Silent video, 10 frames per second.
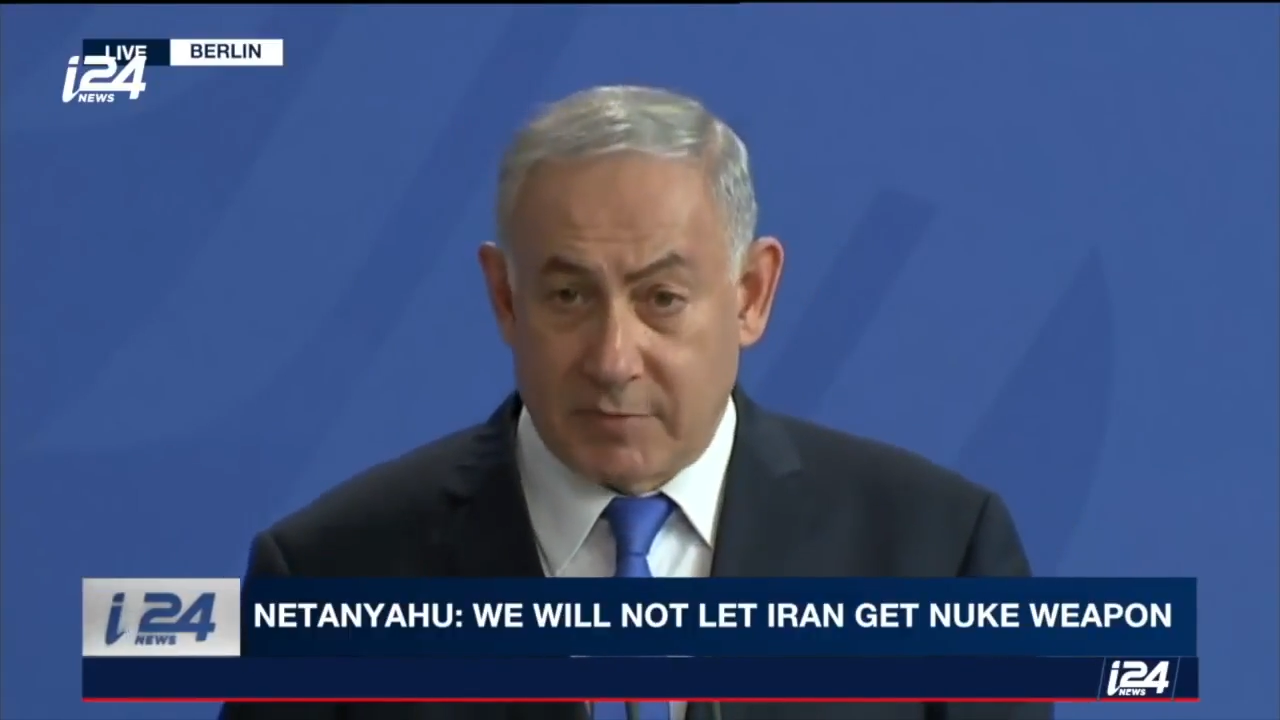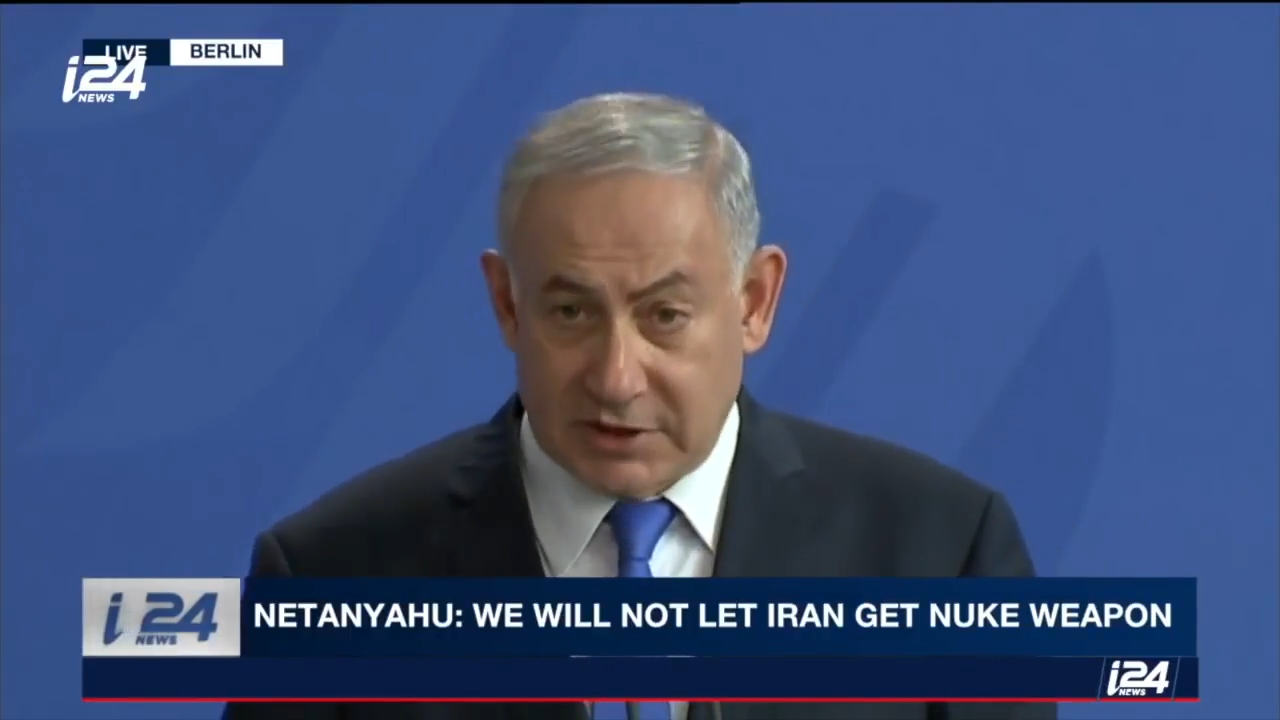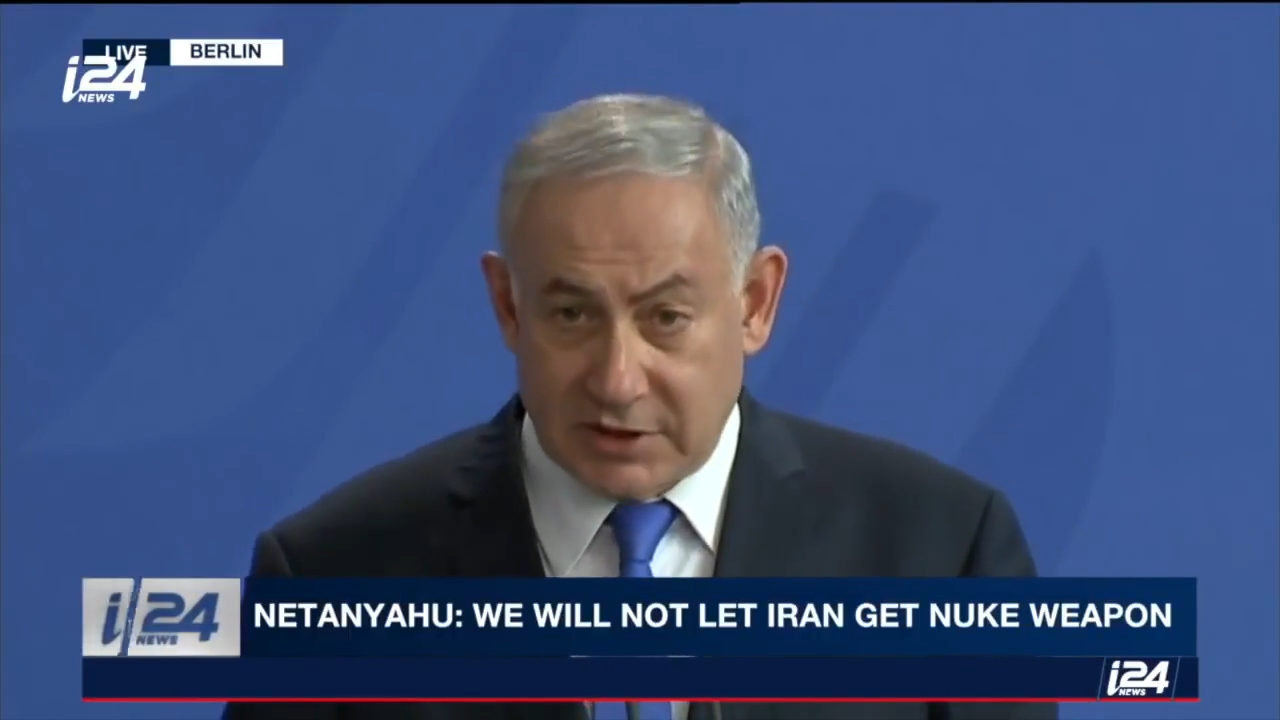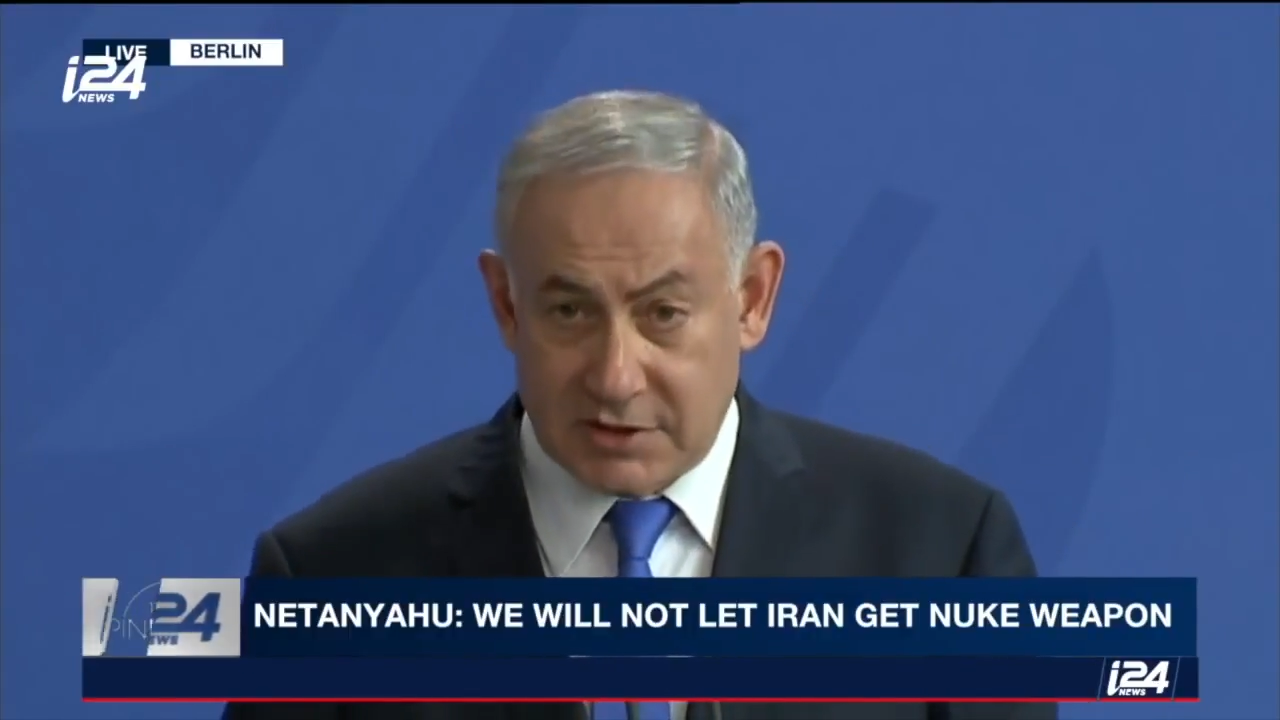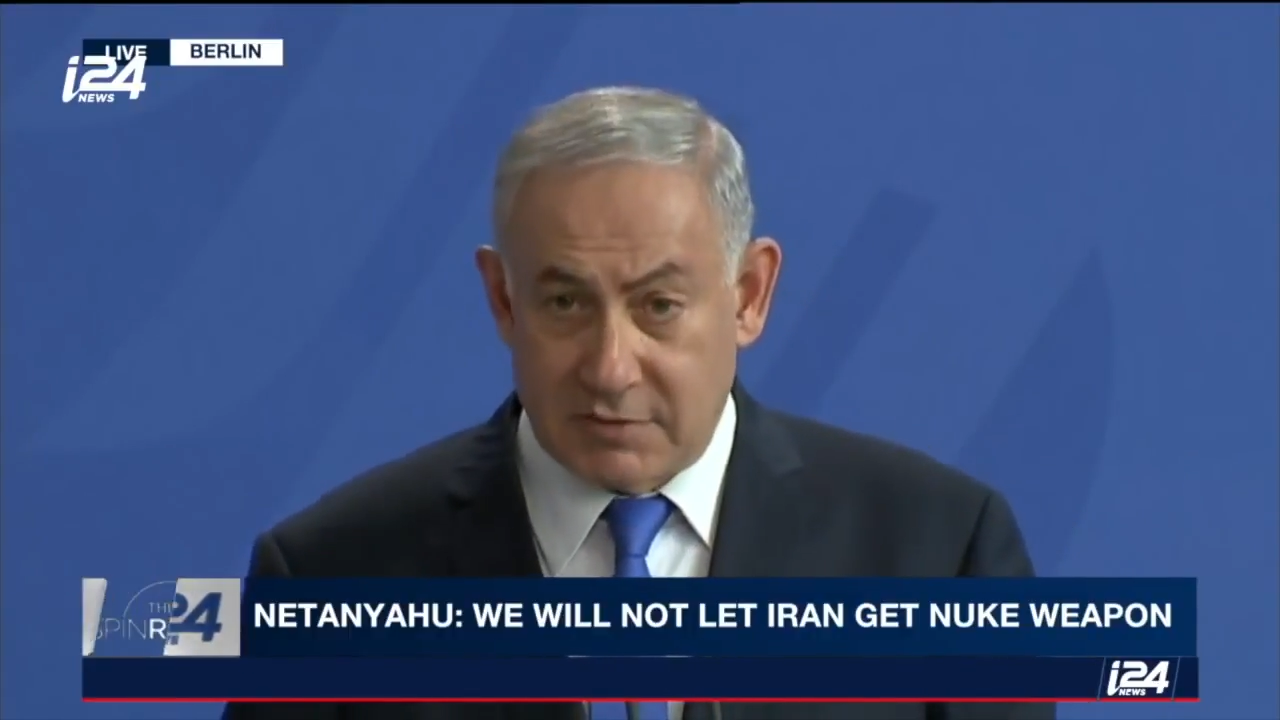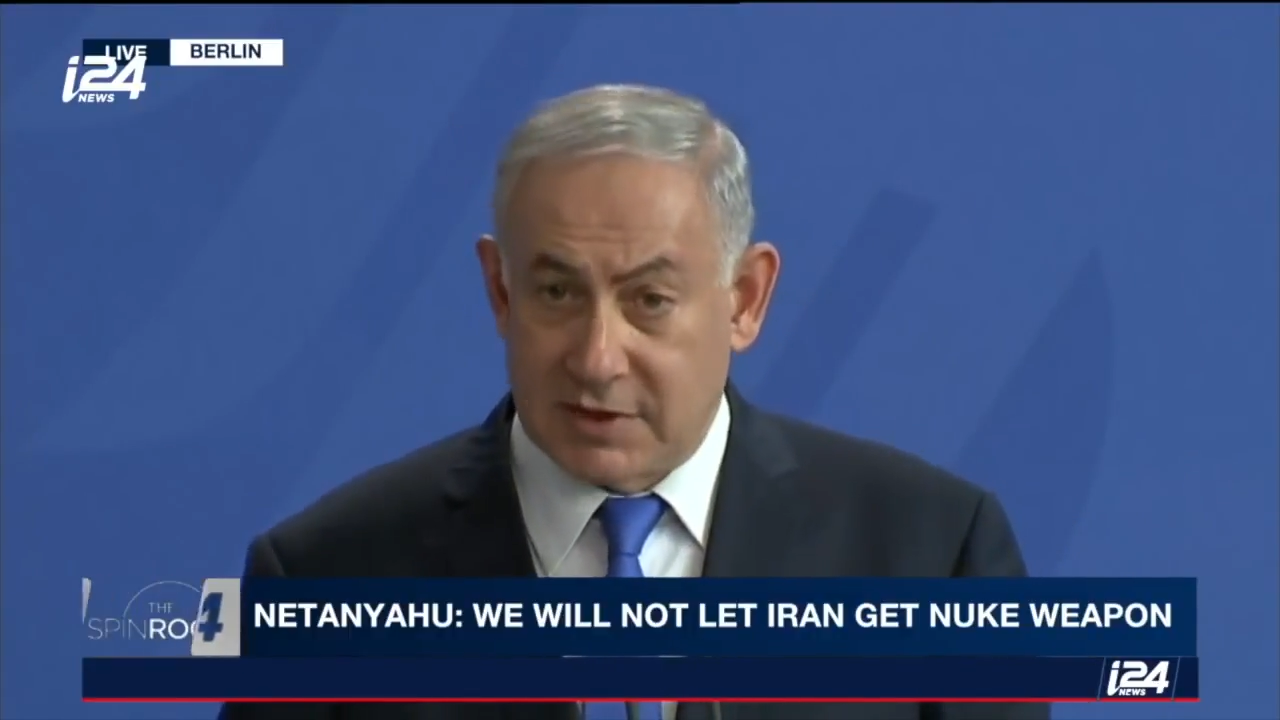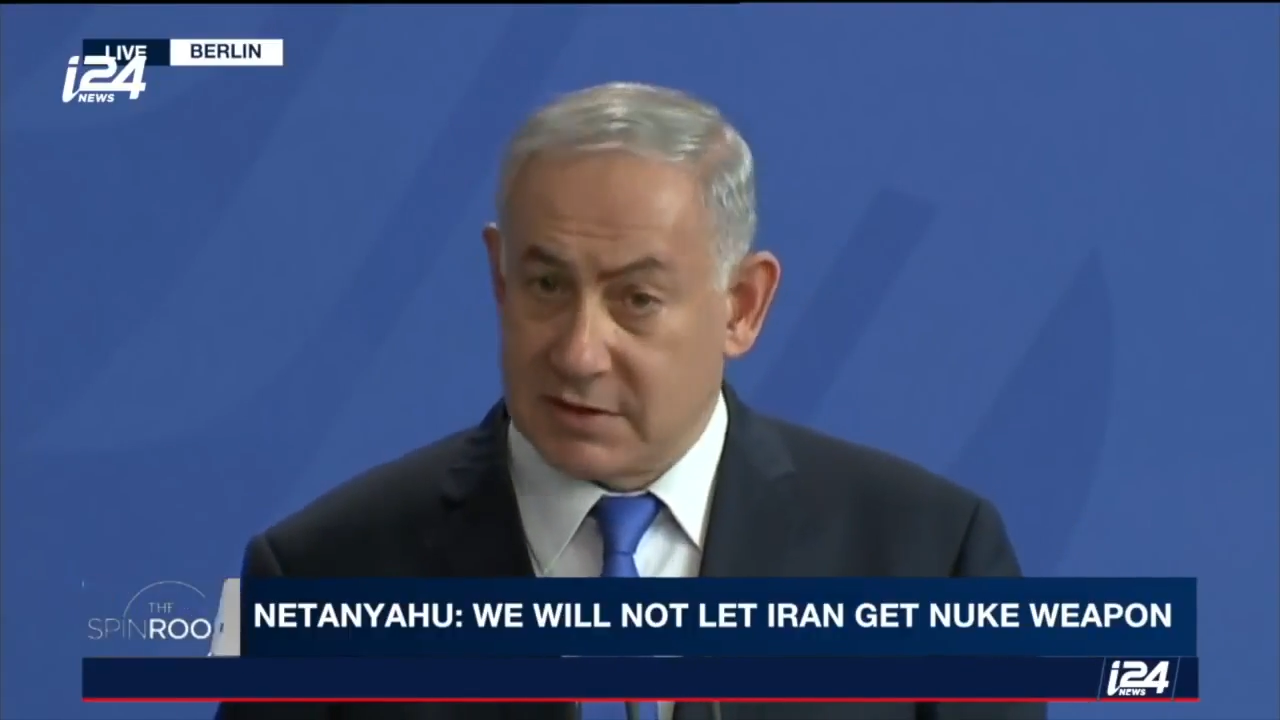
the partition